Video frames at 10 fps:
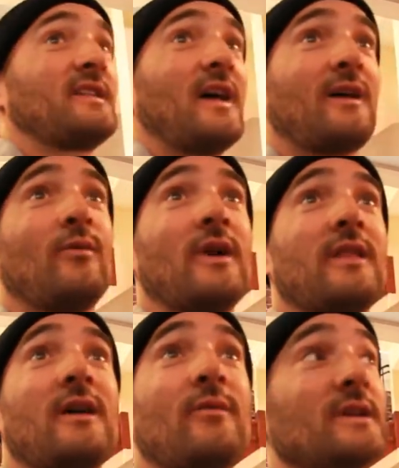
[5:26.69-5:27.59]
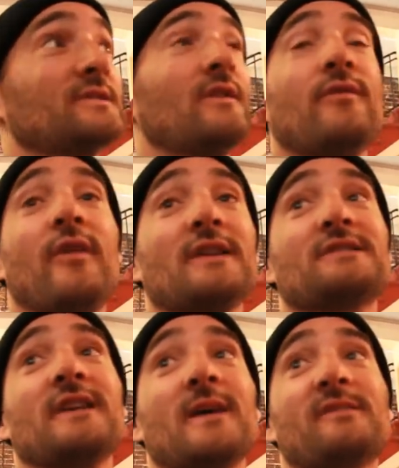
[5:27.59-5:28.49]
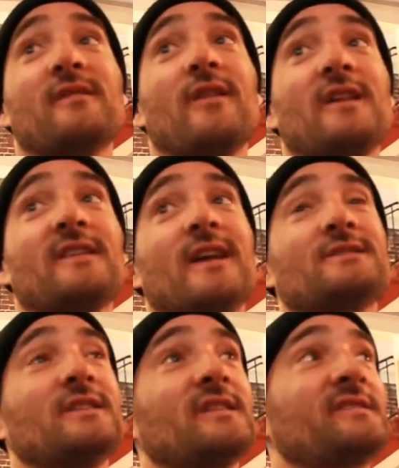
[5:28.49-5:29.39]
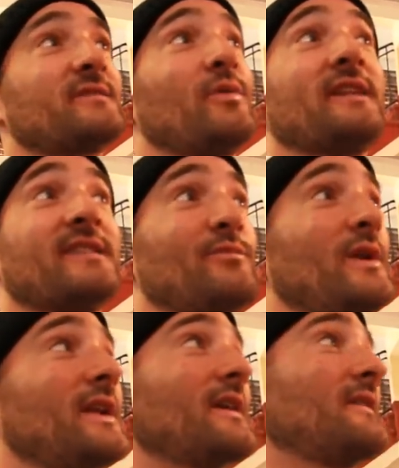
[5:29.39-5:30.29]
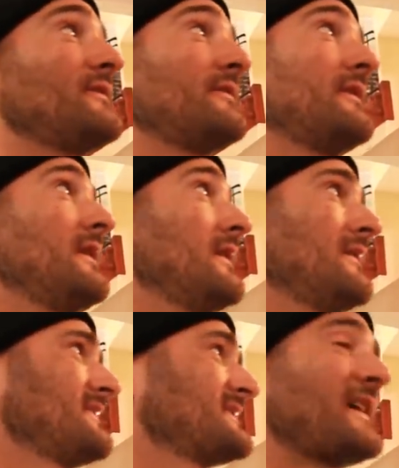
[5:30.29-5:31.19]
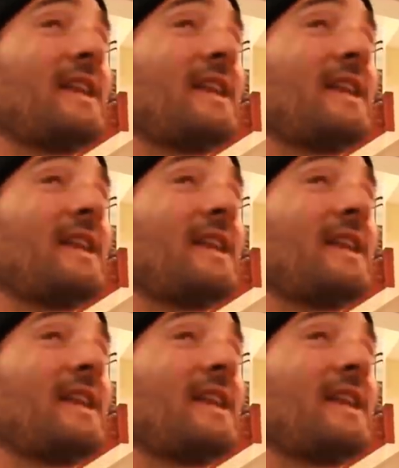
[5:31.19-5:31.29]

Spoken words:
like one of the original French dips of Los Angeles. This place has been here. It's like